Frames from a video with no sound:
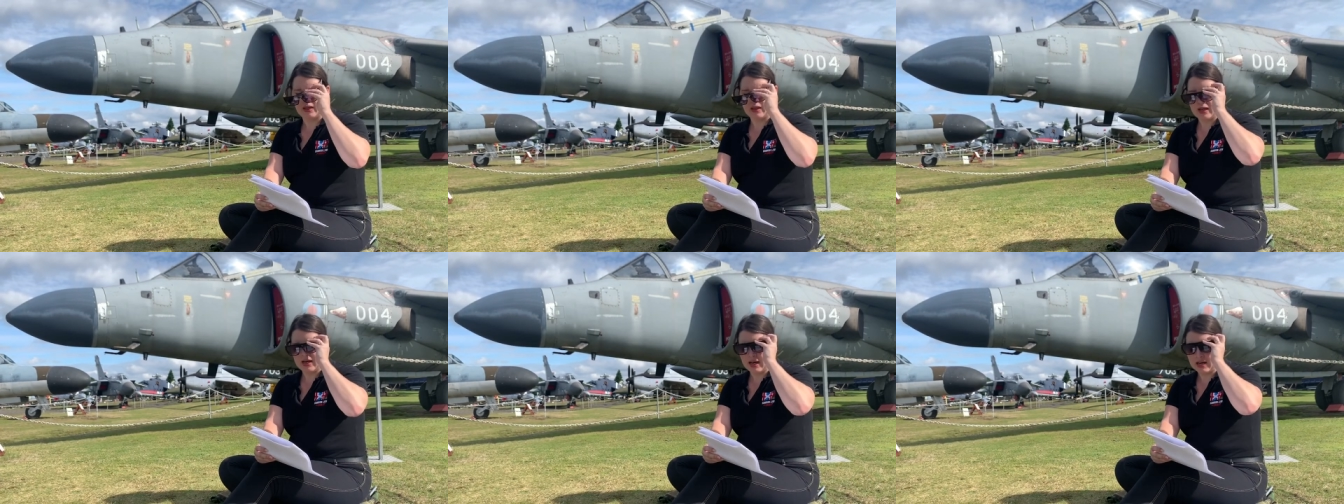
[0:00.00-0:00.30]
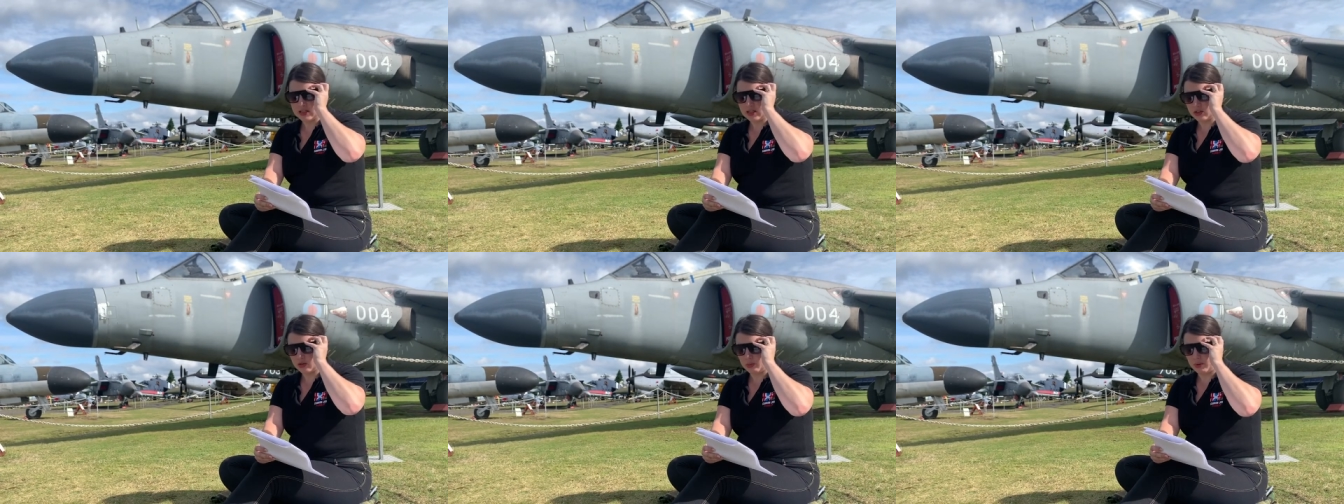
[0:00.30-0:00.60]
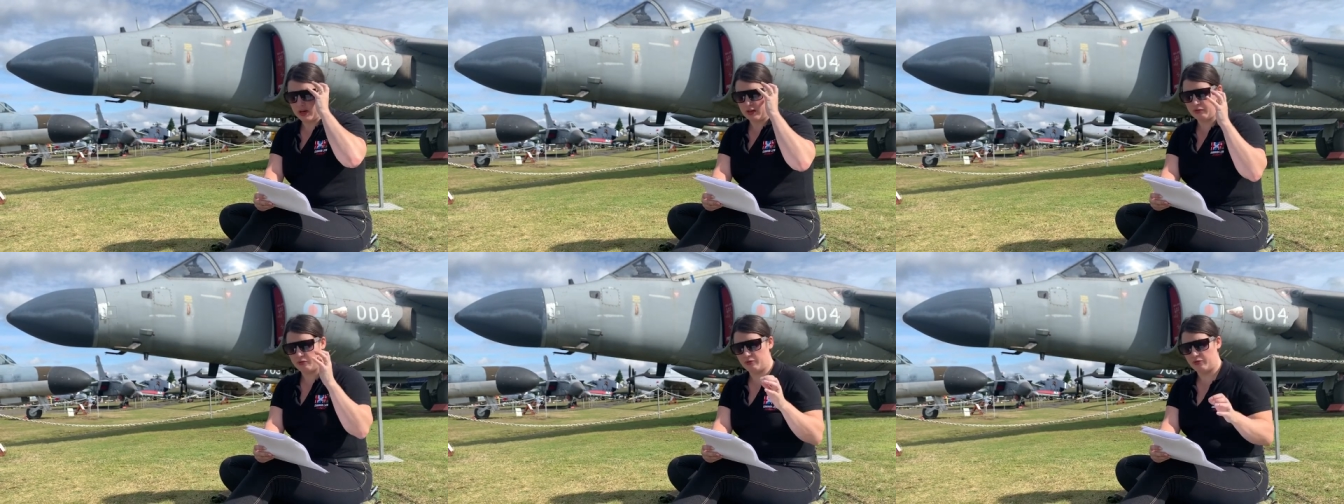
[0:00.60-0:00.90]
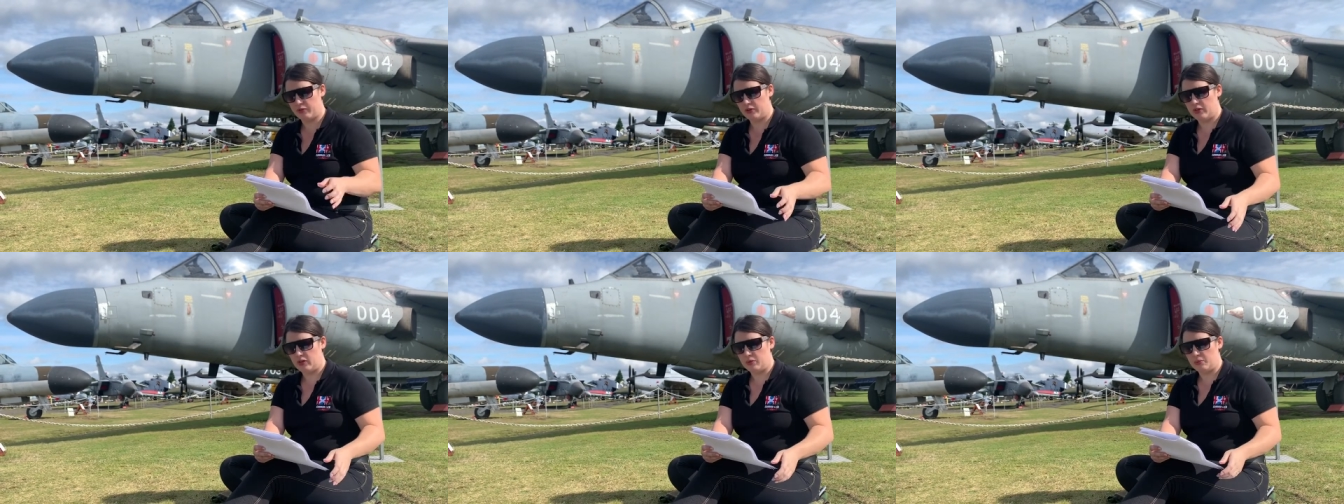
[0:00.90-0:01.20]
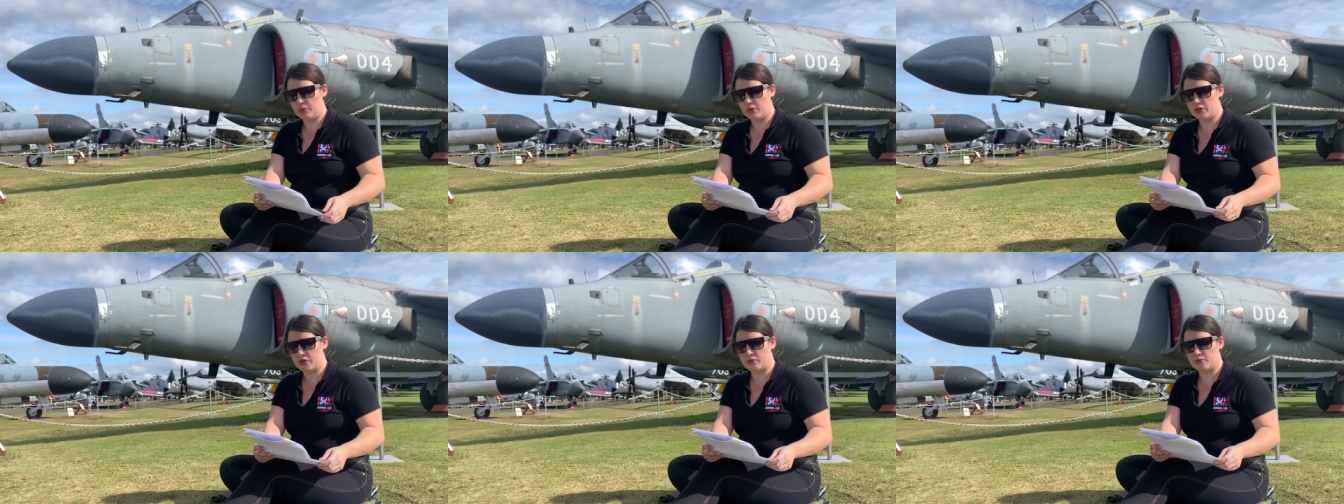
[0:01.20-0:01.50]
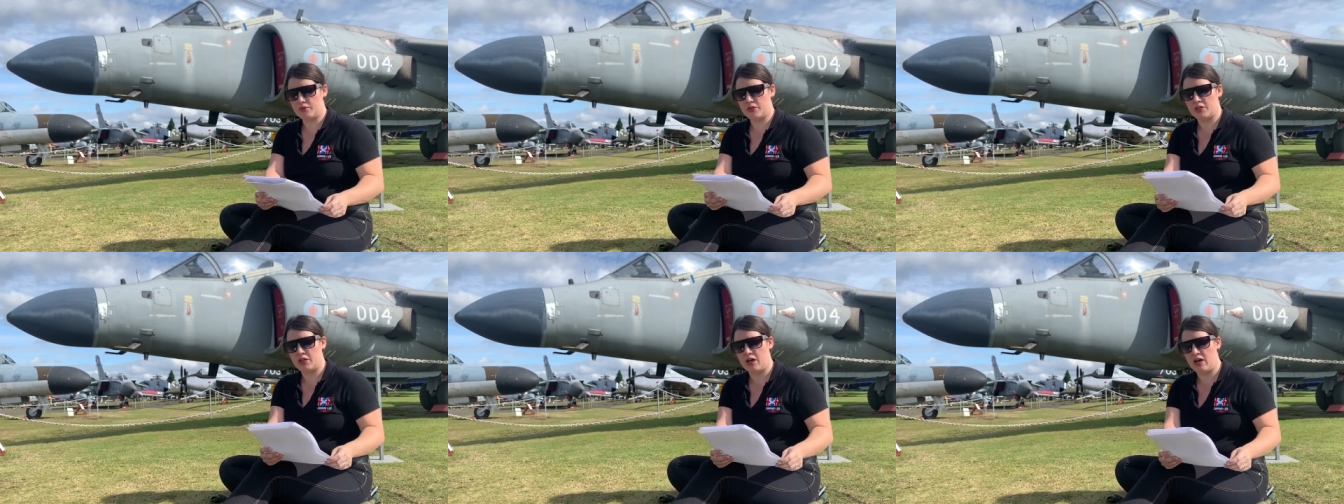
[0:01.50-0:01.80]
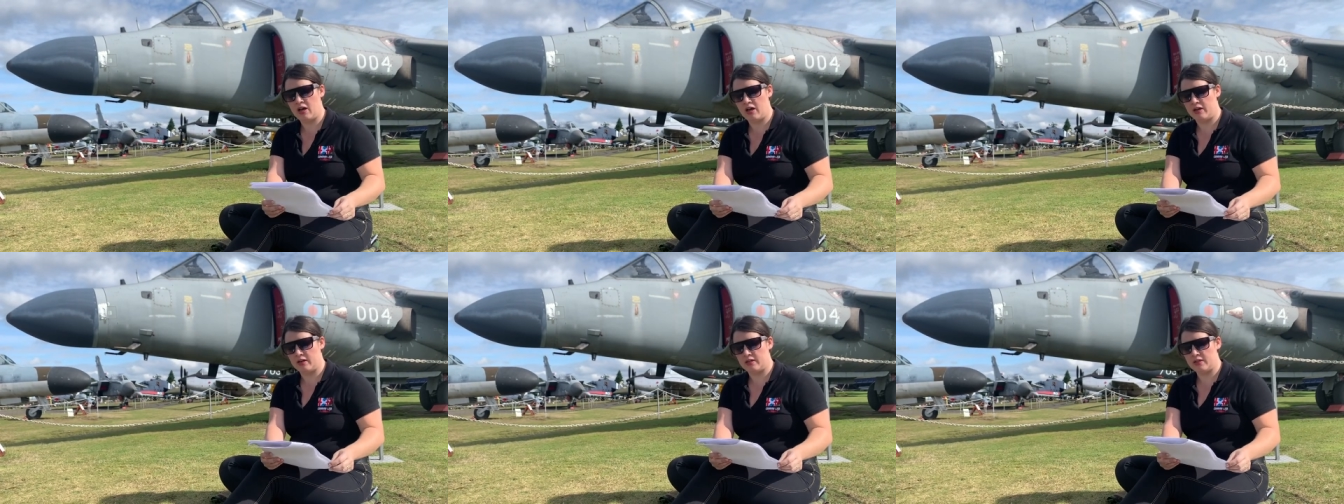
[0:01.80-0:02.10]
Asquith was
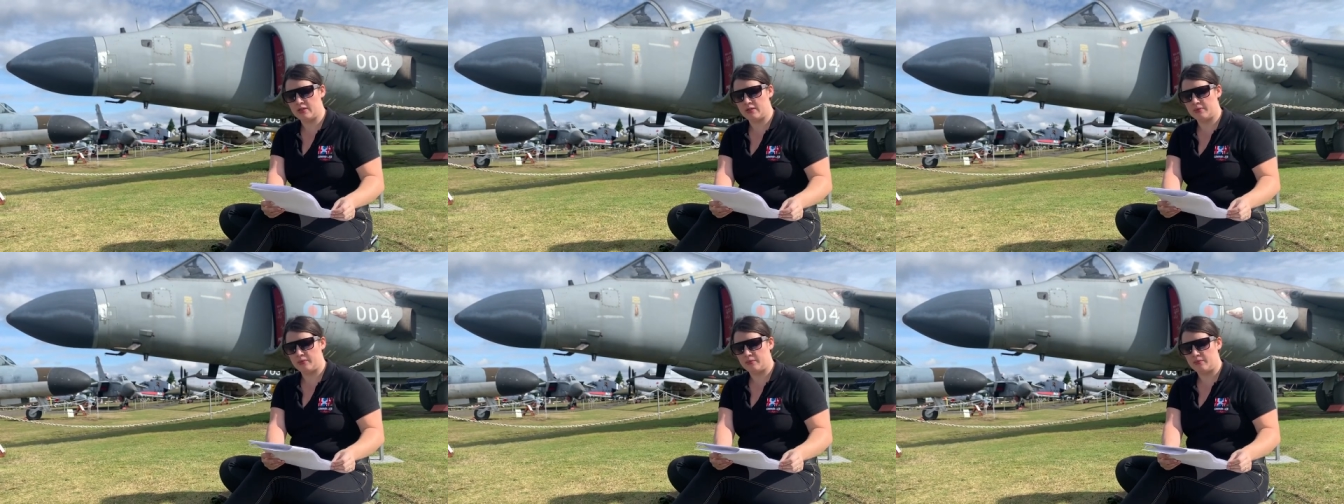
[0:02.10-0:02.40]
returned.